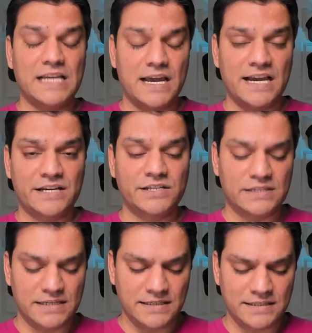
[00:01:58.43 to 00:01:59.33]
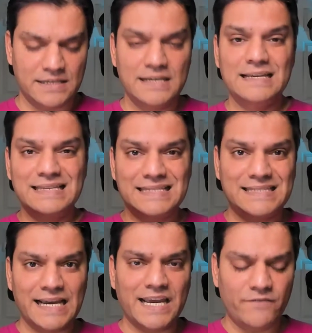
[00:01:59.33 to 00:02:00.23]
actions list
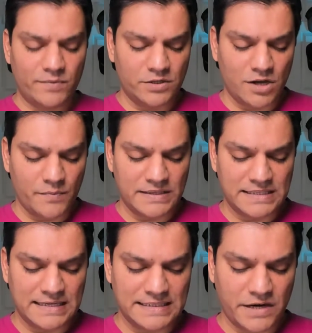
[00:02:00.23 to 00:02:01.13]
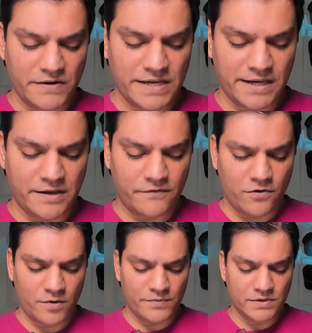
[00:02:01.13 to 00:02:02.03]
second from the top it says create a
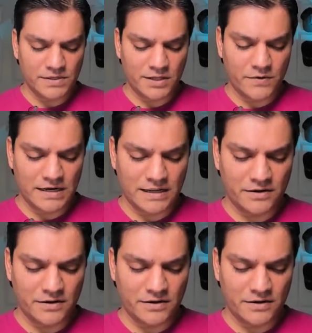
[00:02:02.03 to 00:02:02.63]
form so i'll go and click